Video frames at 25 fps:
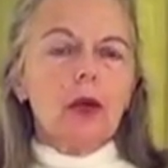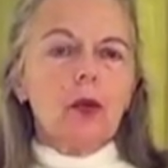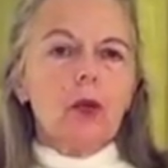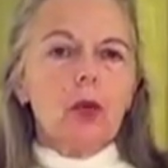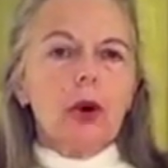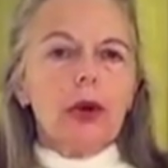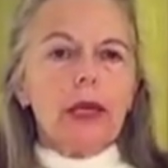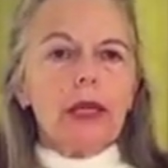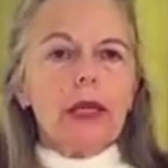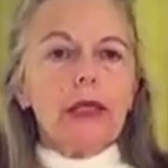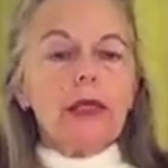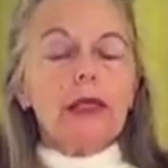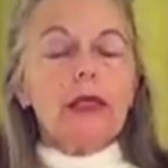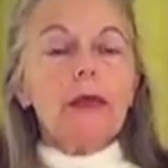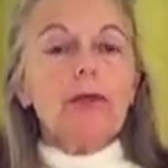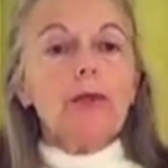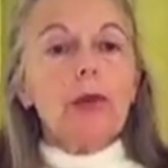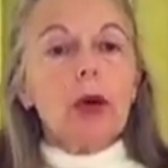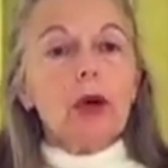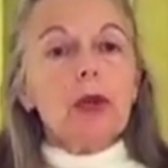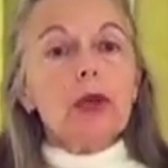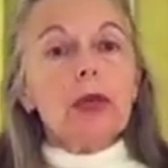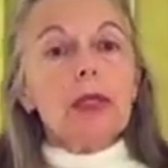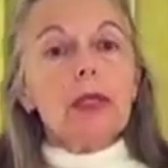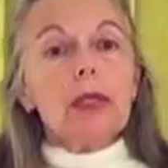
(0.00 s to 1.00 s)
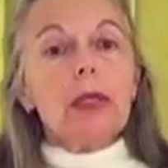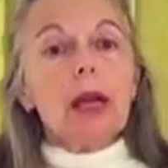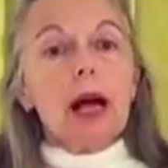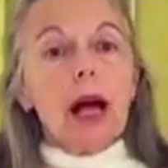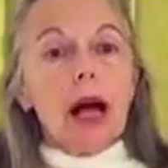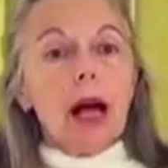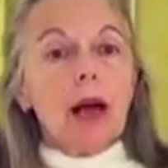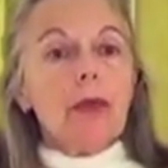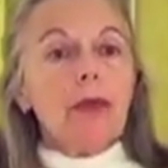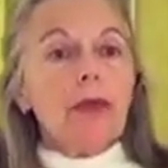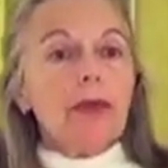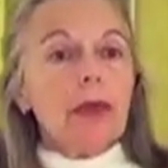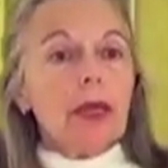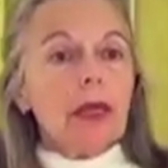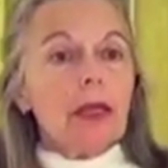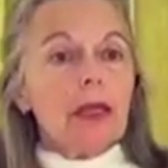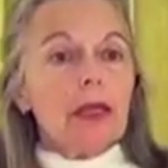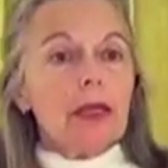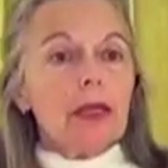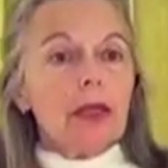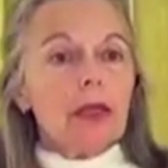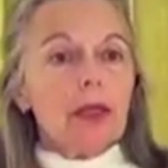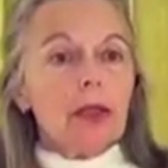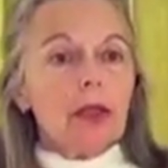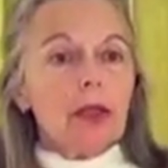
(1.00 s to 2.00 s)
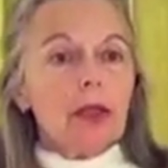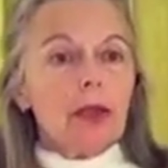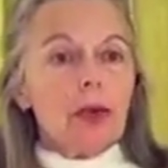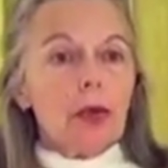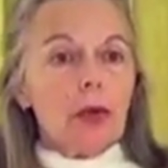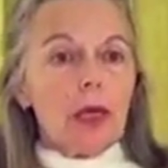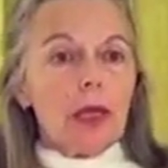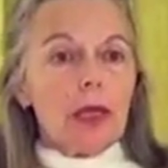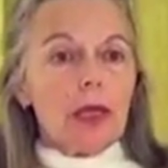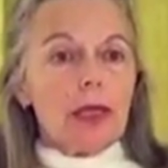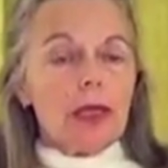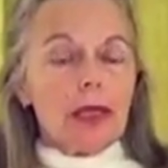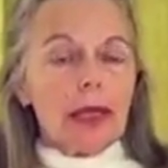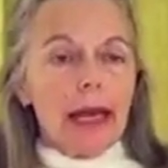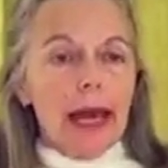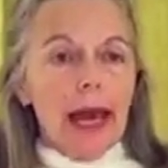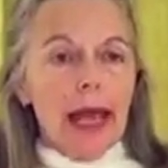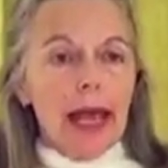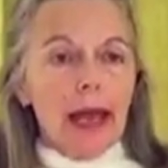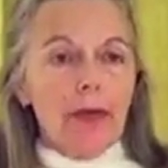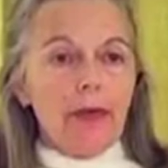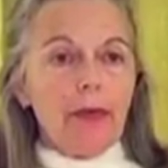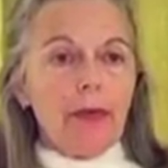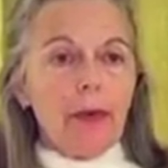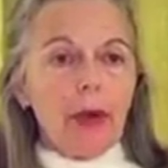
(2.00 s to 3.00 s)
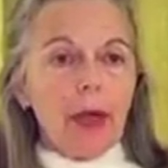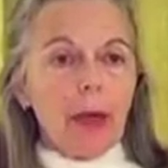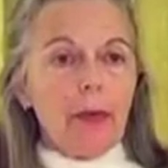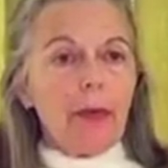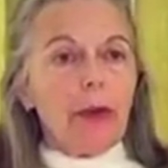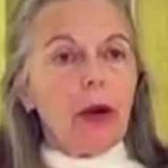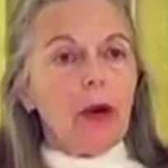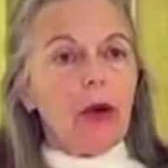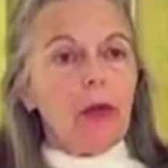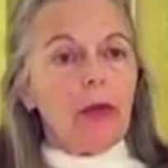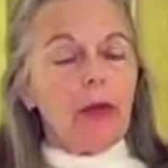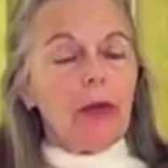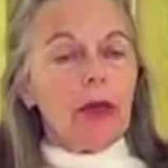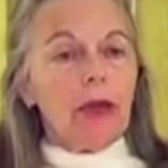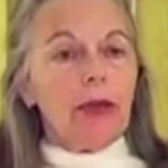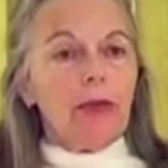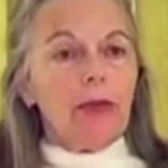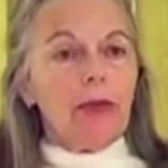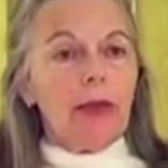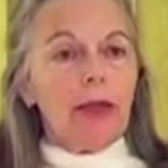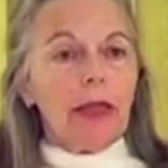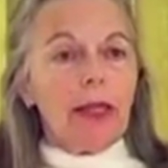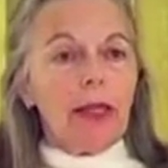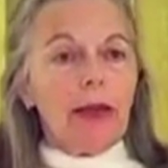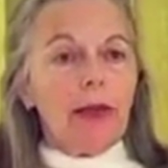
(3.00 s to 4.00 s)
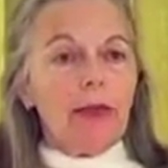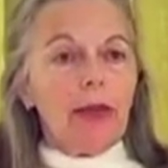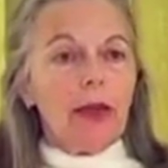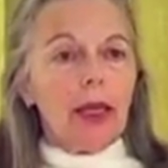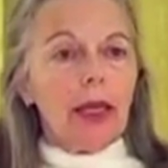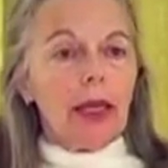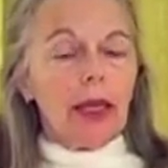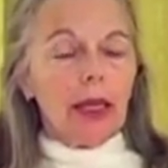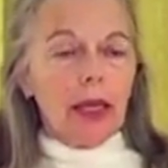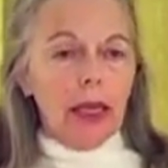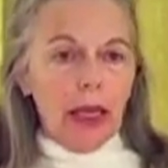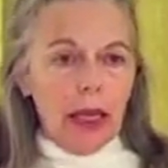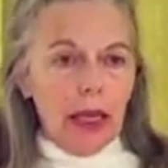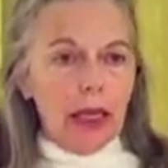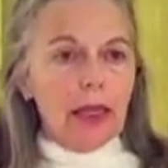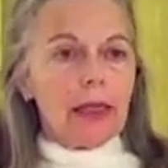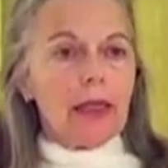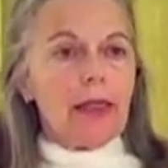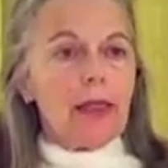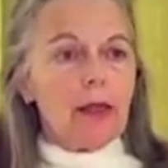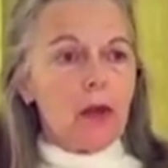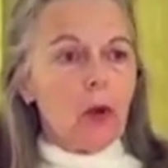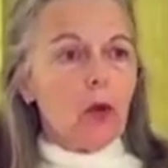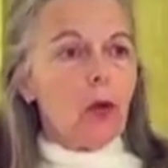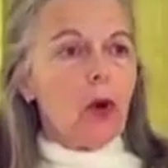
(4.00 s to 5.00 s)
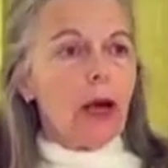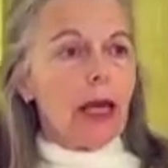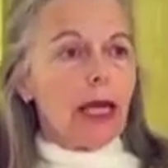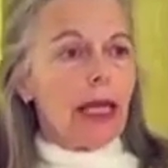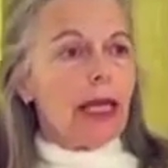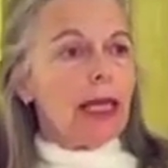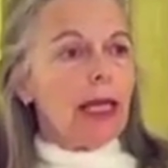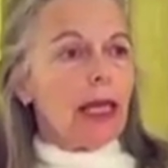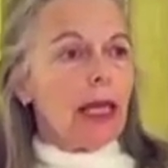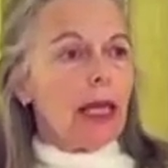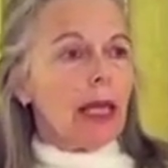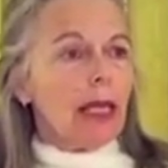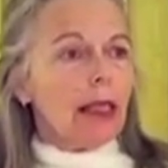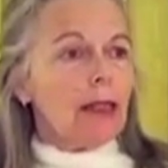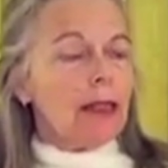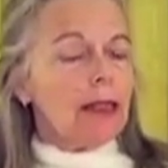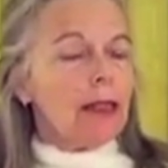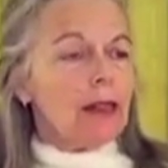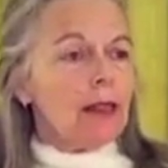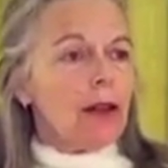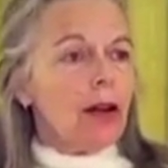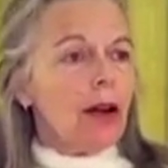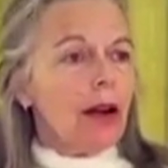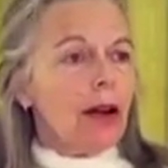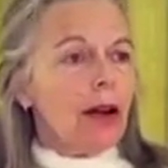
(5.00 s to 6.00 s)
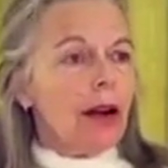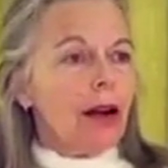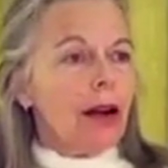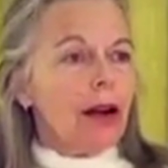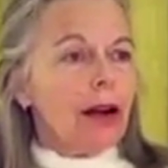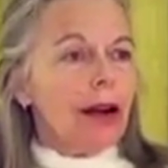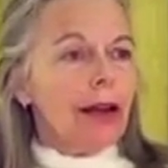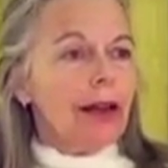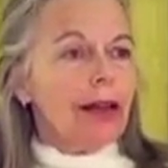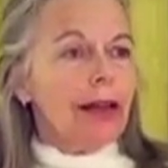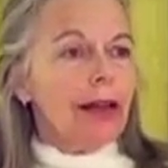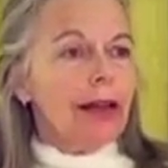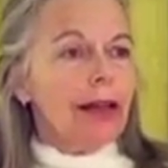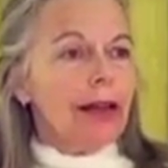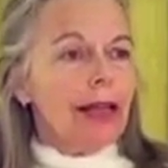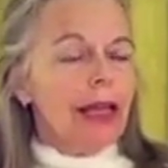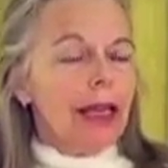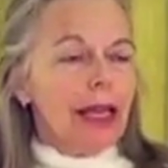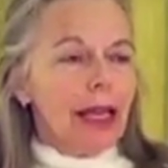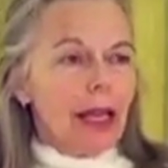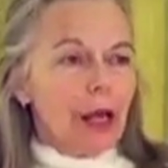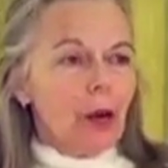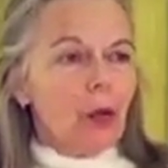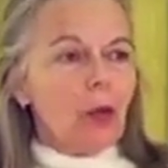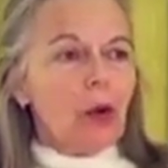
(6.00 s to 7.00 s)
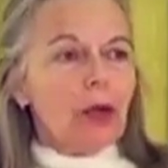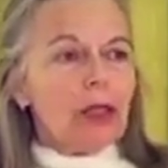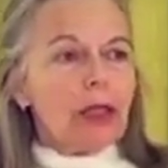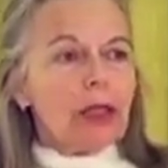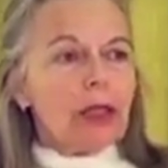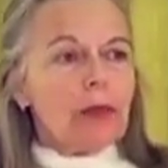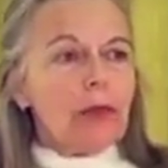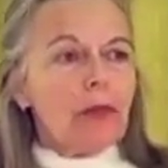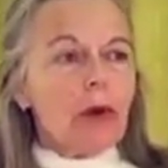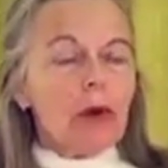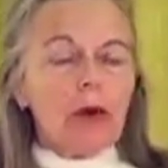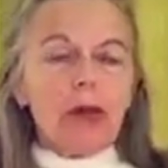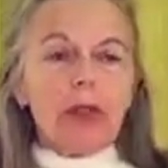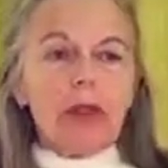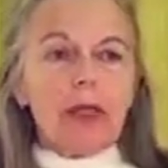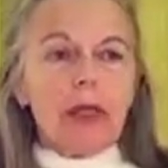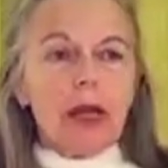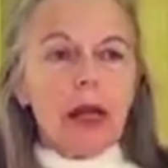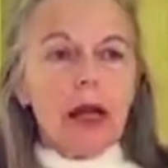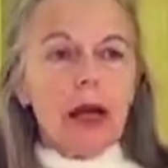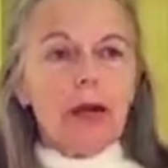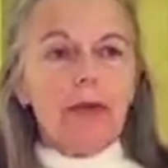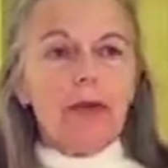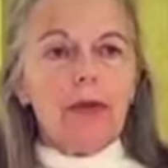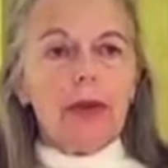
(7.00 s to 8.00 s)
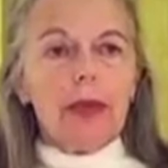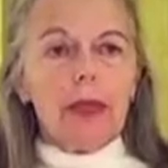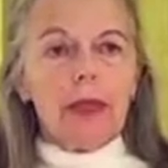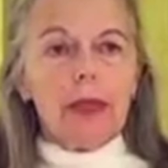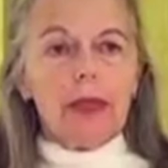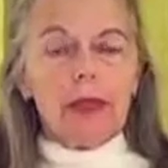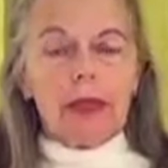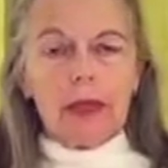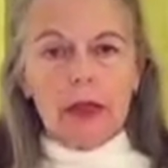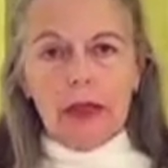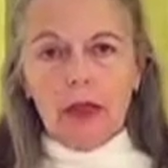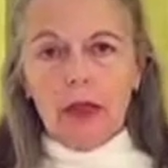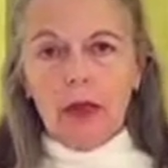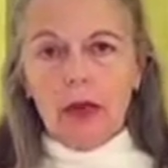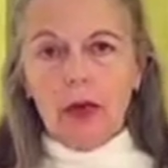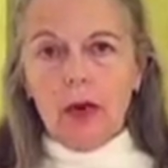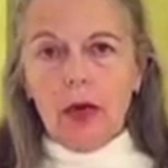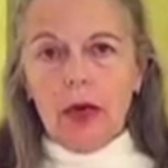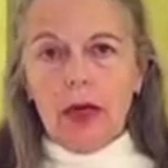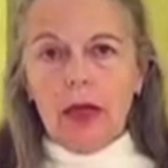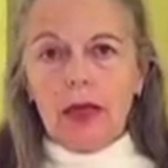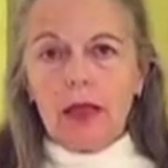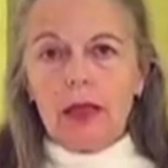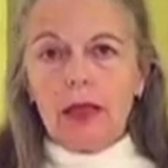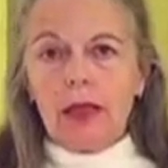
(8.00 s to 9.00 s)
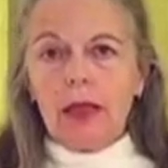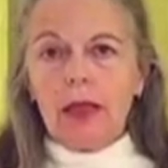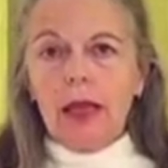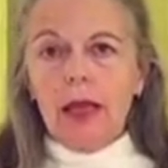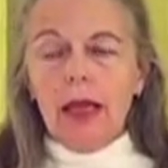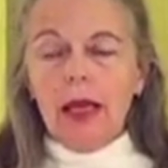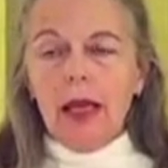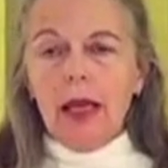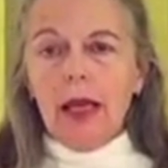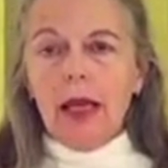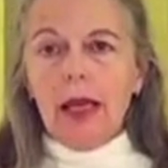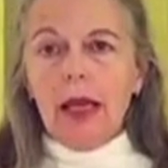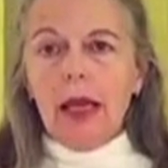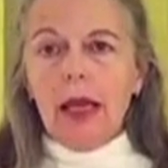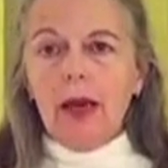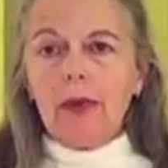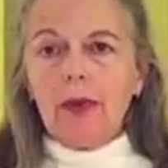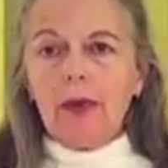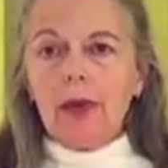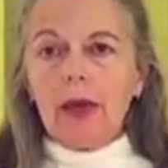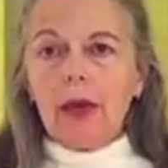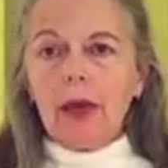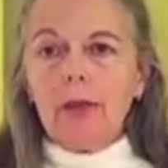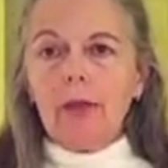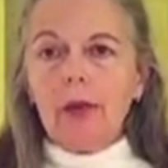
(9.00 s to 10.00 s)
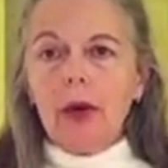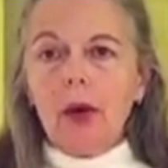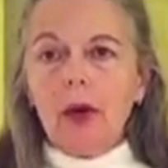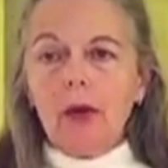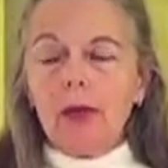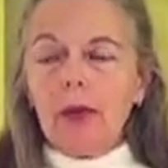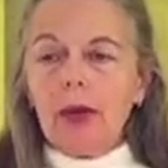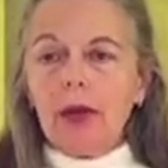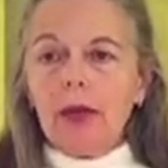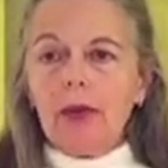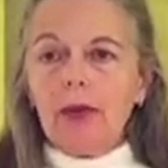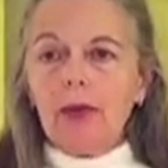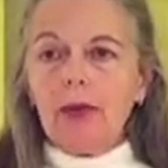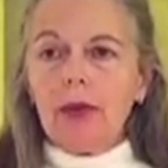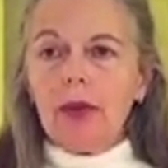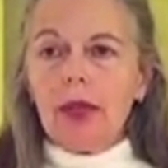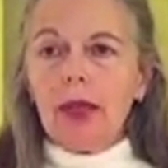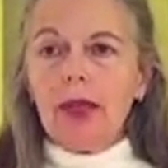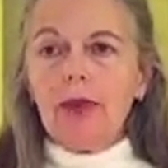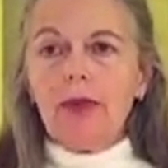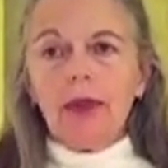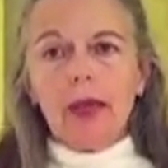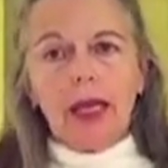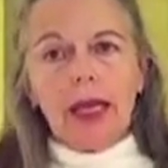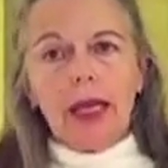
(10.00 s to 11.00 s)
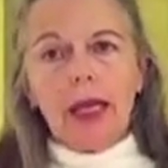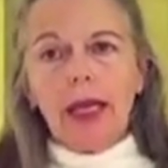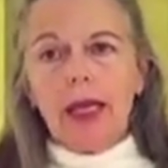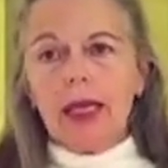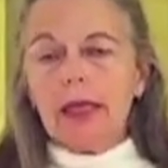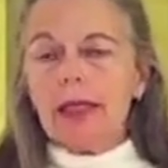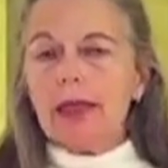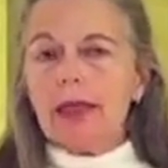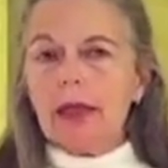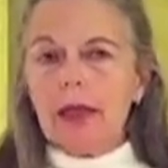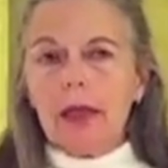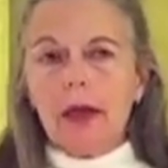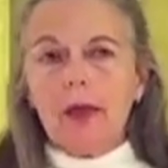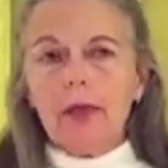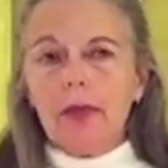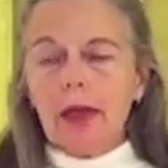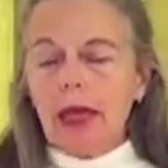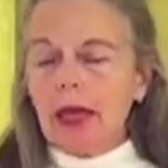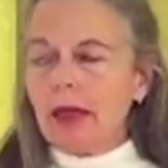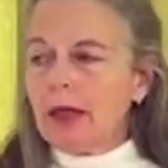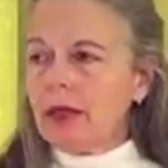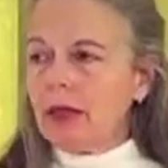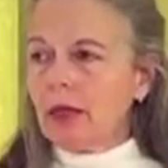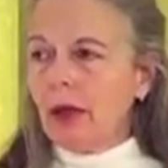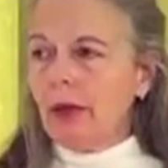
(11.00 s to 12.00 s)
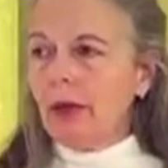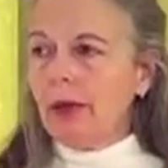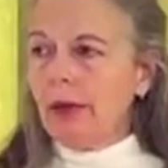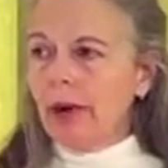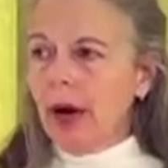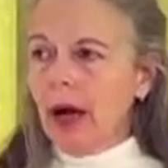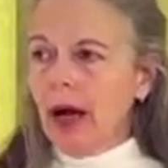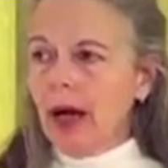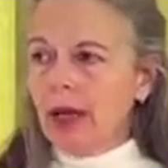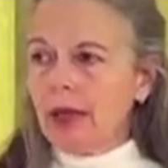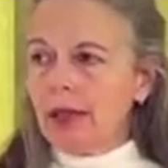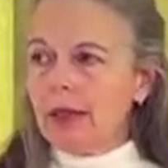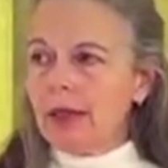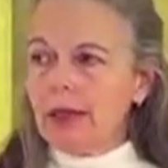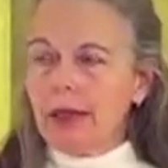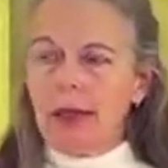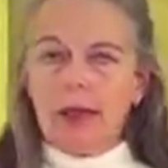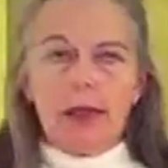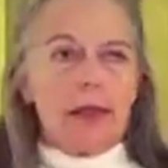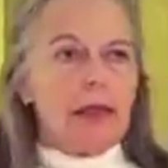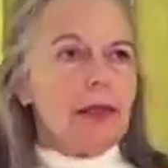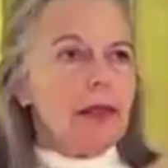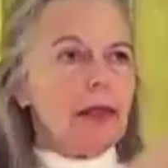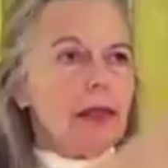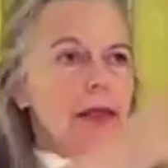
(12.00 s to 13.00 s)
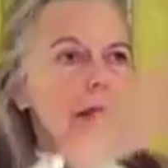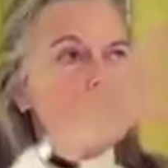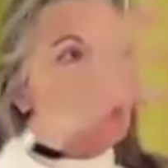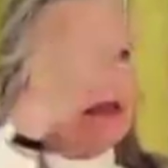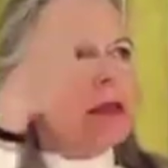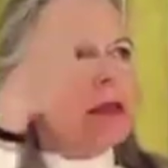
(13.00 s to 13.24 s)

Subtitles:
What is most obvious to us in every moment of living is the way things are. And what's most obvious to us in every moment of living isn't a mental process.